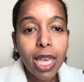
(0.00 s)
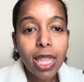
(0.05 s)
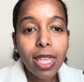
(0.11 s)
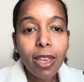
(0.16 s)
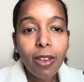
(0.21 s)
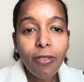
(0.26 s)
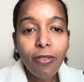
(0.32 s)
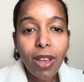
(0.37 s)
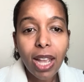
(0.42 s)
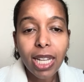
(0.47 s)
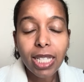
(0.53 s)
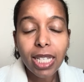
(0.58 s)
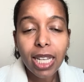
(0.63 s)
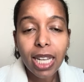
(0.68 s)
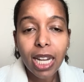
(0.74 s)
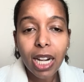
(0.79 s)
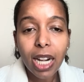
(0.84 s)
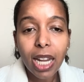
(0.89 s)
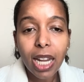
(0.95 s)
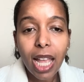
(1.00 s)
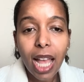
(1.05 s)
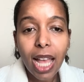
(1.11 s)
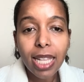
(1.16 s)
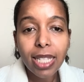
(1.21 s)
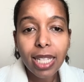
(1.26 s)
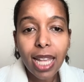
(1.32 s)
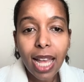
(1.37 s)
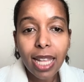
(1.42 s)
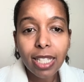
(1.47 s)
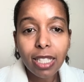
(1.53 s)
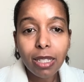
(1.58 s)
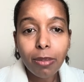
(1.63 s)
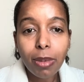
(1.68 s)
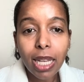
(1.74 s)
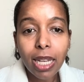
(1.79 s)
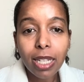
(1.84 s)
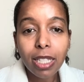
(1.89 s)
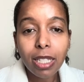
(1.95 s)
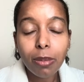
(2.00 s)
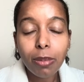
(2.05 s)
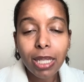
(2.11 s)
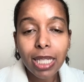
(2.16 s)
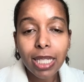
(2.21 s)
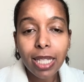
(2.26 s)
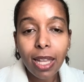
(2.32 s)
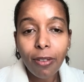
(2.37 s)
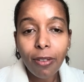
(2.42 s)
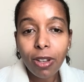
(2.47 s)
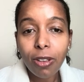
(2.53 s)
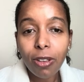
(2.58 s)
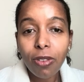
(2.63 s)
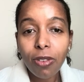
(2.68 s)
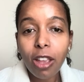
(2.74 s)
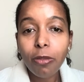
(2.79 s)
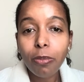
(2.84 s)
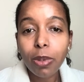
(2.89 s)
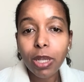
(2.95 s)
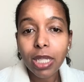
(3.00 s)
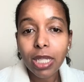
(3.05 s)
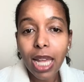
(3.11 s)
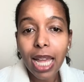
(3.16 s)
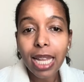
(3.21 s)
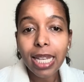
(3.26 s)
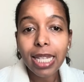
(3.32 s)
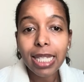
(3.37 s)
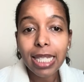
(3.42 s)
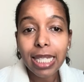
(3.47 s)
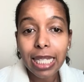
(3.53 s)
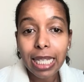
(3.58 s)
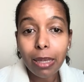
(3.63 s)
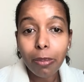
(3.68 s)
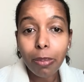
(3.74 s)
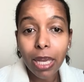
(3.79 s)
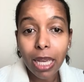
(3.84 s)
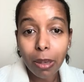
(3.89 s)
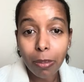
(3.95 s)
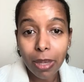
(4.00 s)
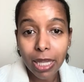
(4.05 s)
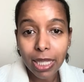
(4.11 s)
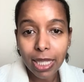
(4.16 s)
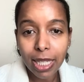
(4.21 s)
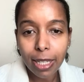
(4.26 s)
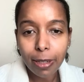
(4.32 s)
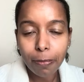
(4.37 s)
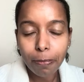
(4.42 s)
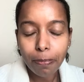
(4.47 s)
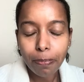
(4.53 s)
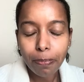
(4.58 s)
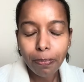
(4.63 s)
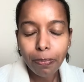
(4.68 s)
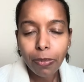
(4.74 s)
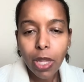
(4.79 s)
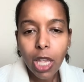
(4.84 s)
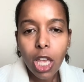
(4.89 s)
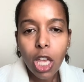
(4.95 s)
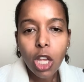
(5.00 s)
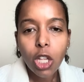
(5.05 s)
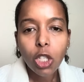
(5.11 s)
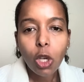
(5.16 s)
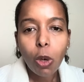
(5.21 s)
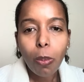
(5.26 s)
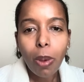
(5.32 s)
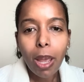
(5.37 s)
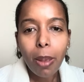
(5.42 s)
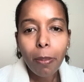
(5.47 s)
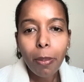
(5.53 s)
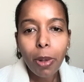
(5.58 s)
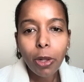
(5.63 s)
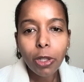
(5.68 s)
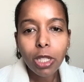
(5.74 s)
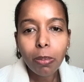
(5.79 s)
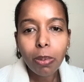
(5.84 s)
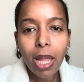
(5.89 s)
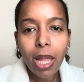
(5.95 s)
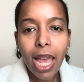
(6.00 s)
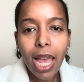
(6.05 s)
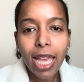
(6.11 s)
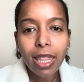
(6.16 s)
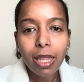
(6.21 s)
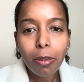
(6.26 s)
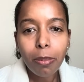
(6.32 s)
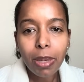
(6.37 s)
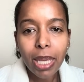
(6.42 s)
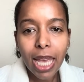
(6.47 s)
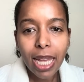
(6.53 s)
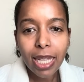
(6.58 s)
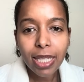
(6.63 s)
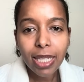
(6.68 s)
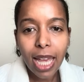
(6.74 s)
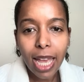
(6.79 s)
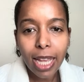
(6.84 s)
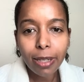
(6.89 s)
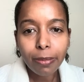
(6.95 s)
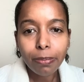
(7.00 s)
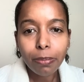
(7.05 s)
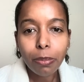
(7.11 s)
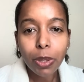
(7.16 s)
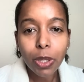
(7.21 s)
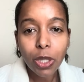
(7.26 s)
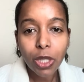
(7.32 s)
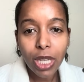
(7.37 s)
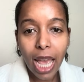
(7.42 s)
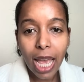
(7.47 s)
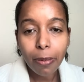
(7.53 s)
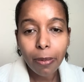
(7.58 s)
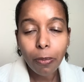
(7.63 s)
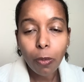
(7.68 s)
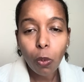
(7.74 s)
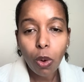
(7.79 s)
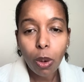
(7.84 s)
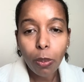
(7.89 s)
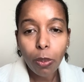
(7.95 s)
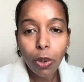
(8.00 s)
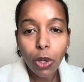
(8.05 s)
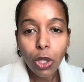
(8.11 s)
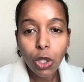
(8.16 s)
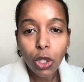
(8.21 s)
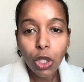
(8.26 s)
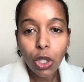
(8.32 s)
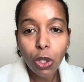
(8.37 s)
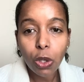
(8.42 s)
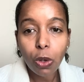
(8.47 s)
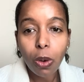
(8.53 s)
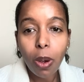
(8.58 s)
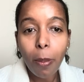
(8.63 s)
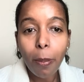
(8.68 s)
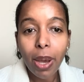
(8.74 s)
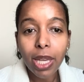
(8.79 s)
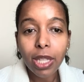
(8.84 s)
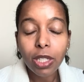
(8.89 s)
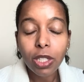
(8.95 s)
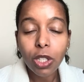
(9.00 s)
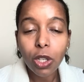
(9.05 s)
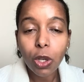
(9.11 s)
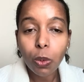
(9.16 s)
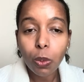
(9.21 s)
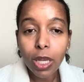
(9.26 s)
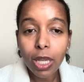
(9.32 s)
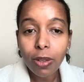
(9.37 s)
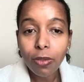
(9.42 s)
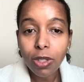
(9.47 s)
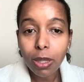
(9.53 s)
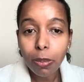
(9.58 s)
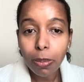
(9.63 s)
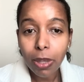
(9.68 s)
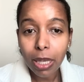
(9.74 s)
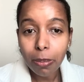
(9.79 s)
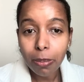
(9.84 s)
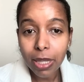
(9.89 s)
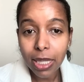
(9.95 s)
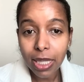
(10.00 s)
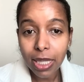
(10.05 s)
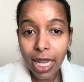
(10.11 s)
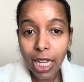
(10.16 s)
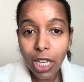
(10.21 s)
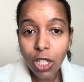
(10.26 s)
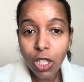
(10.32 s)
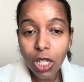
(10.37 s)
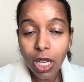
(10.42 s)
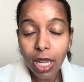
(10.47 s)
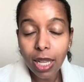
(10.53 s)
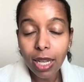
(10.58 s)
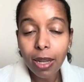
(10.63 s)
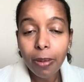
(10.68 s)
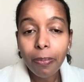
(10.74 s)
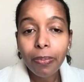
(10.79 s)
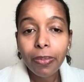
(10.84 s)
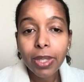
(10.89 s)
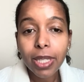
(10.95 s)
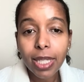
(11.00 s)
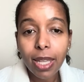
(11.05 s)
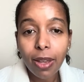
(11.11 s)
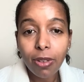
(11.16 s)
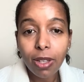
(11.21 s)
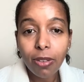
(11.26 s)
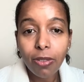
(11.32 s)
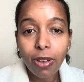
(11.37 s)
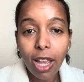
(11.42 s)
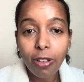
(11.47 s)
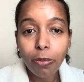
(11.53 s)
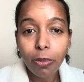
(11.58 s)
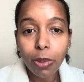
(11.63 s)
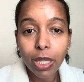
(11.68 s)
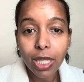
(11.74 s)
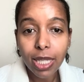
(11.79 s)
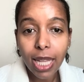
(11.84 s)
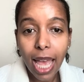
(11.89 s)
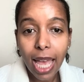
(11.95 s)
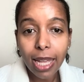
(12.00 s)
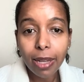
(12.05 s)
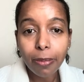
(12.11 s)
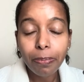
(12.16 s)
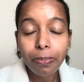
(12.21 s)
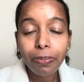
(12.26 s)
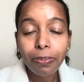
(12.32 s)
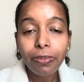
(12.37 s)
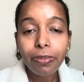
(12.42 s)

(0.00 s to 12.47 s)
The affected area is estimated to be 75% depigmented. So by multiplying the BSA percent, 1.2, by the degree of depigmentation, 75%,